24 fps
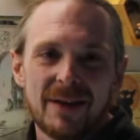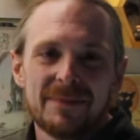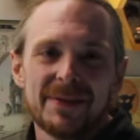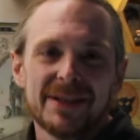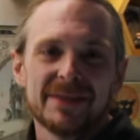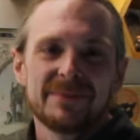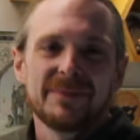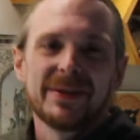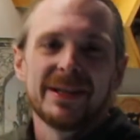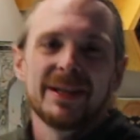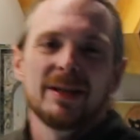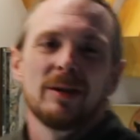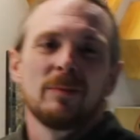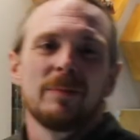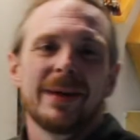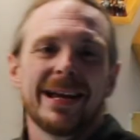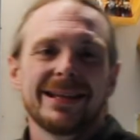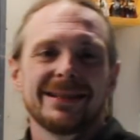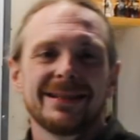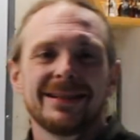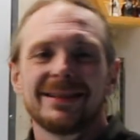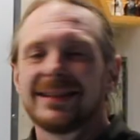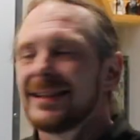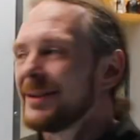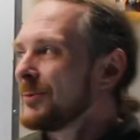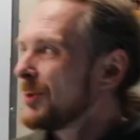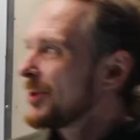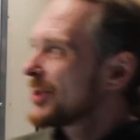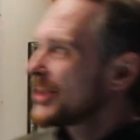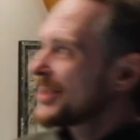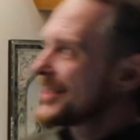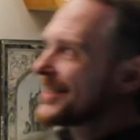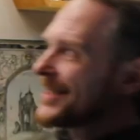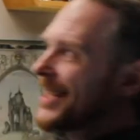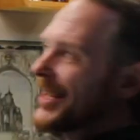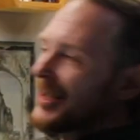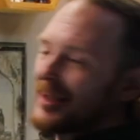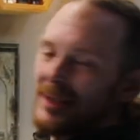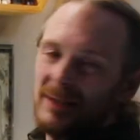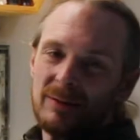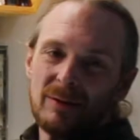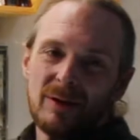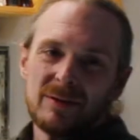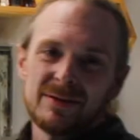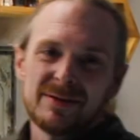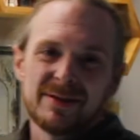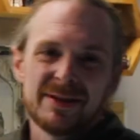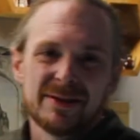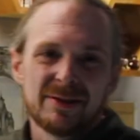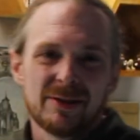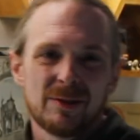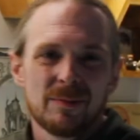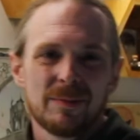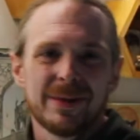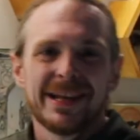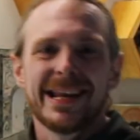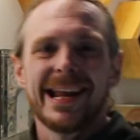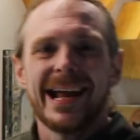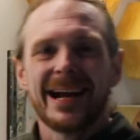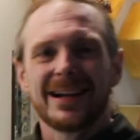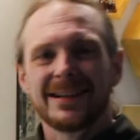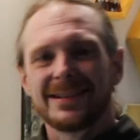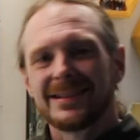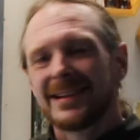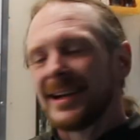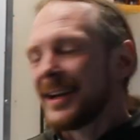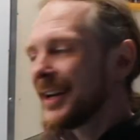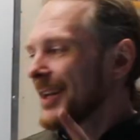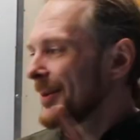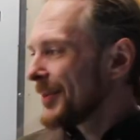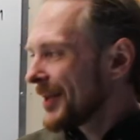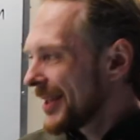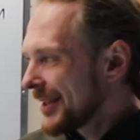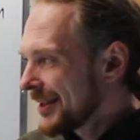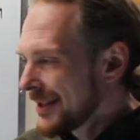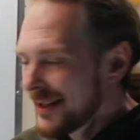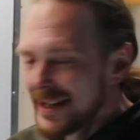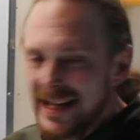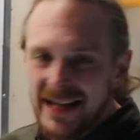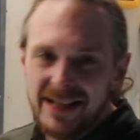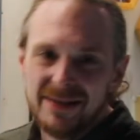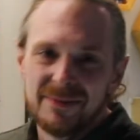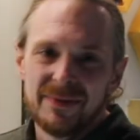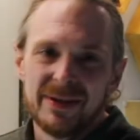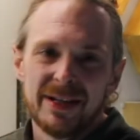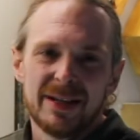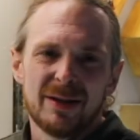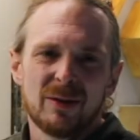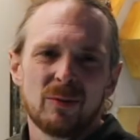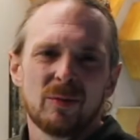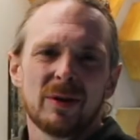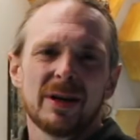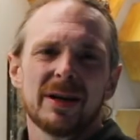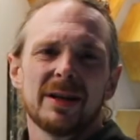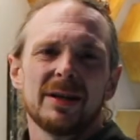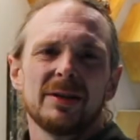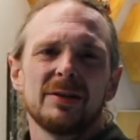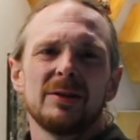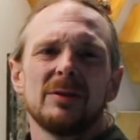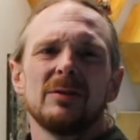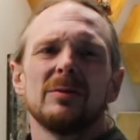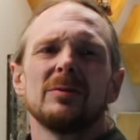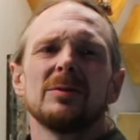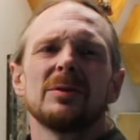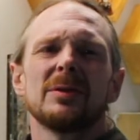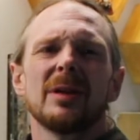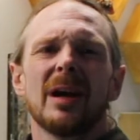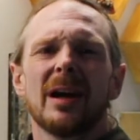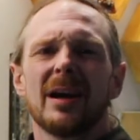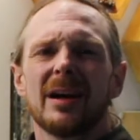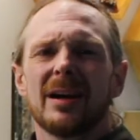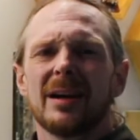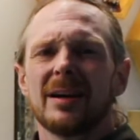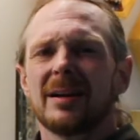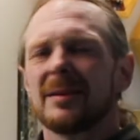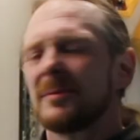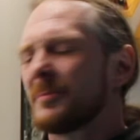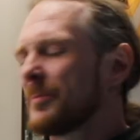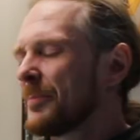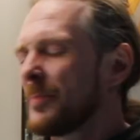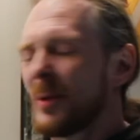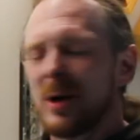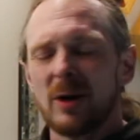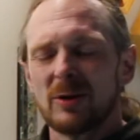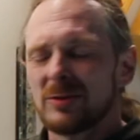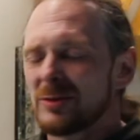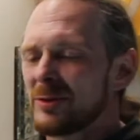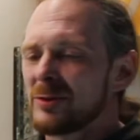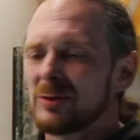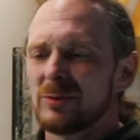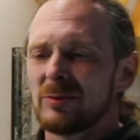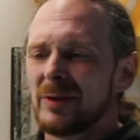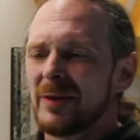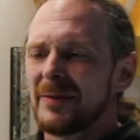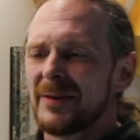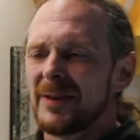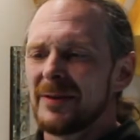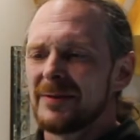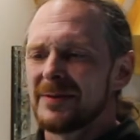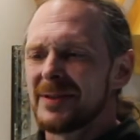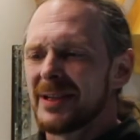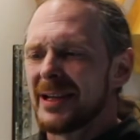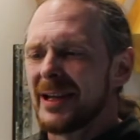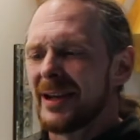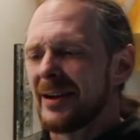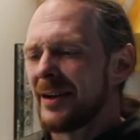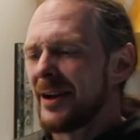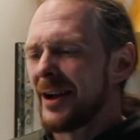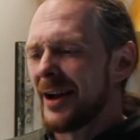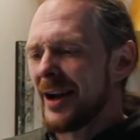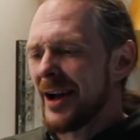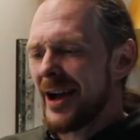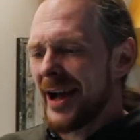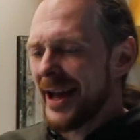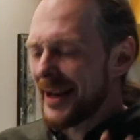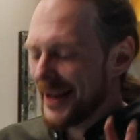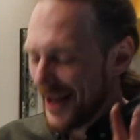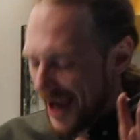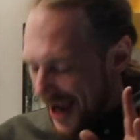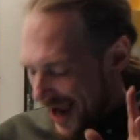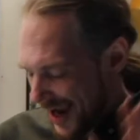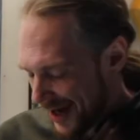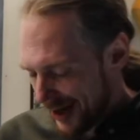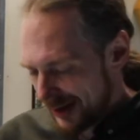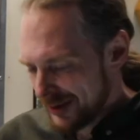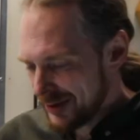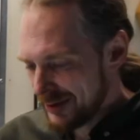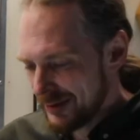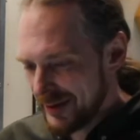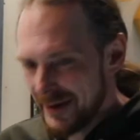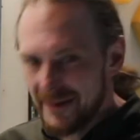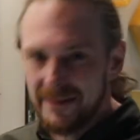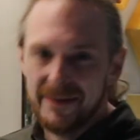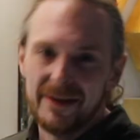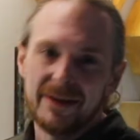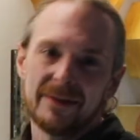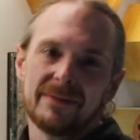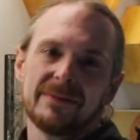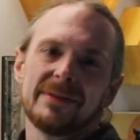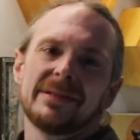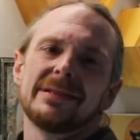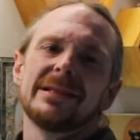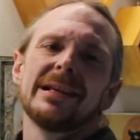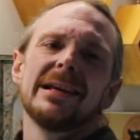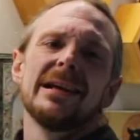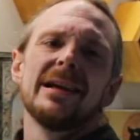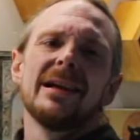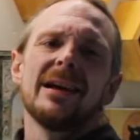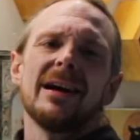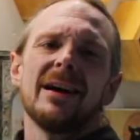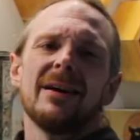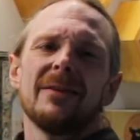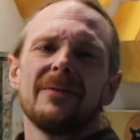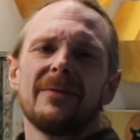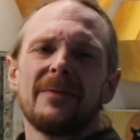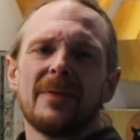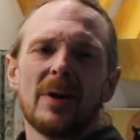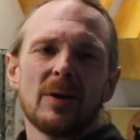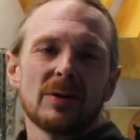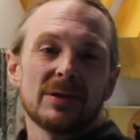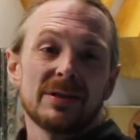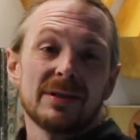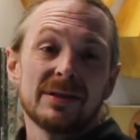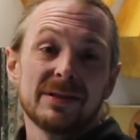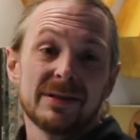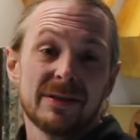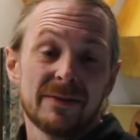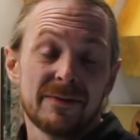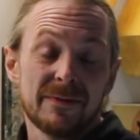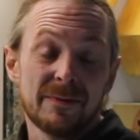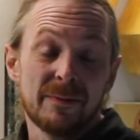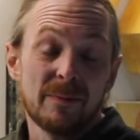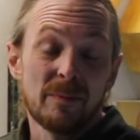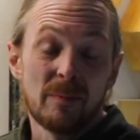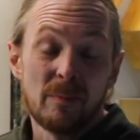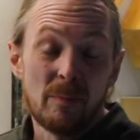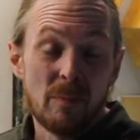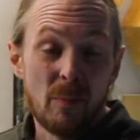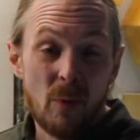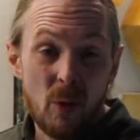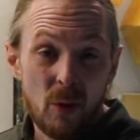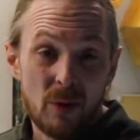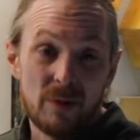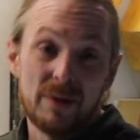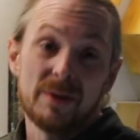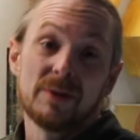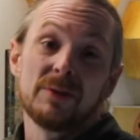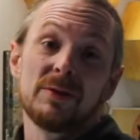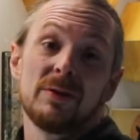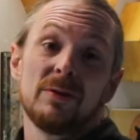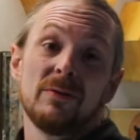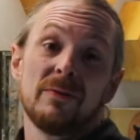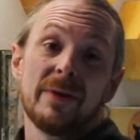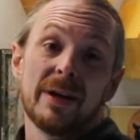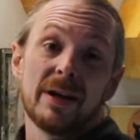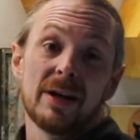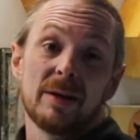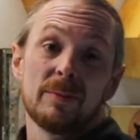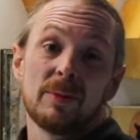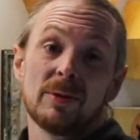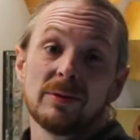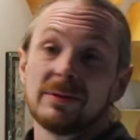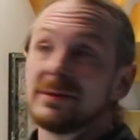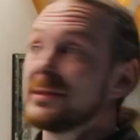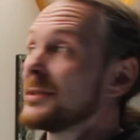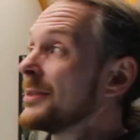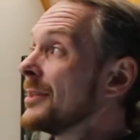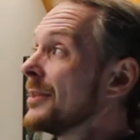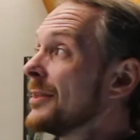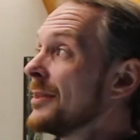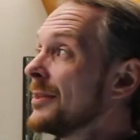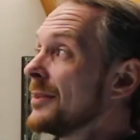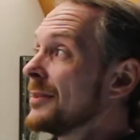off this video, basically, we'll just state Clairaut's theorem. Next time, in the next video, we're going to do partial derivatives and higher derivatives of functions of more than 2 variables.